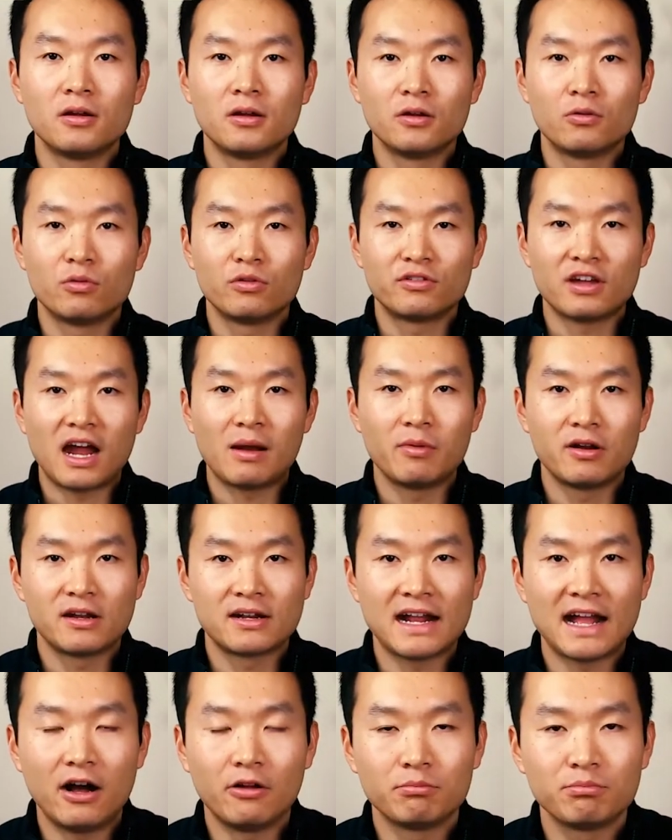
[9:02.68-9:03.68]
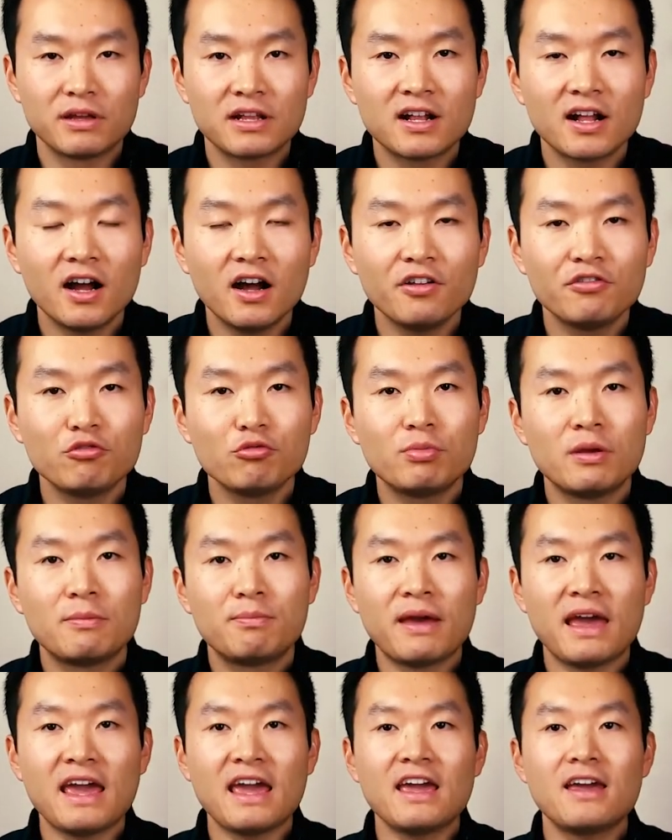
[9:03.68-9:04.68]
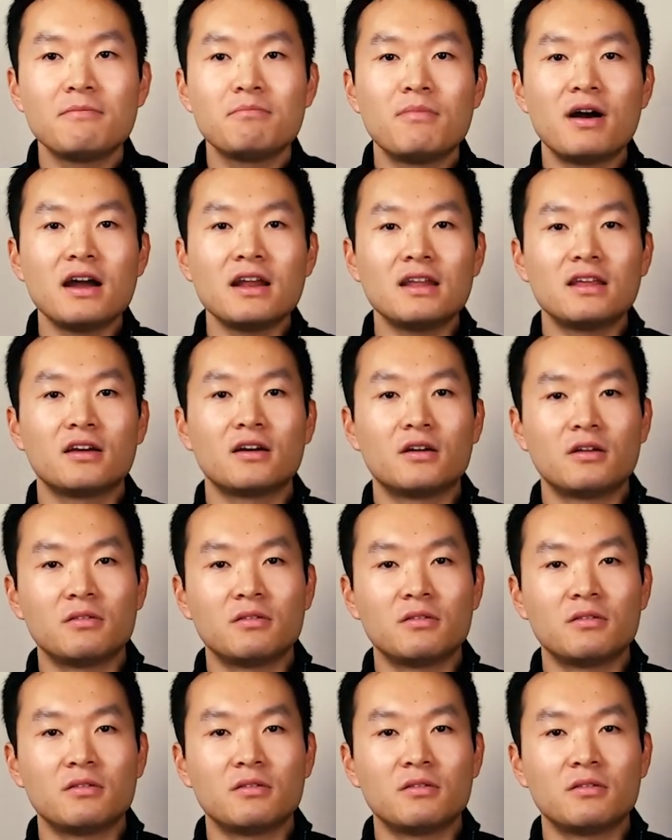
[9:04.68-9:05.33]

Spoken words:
retirement account because you'll be paying money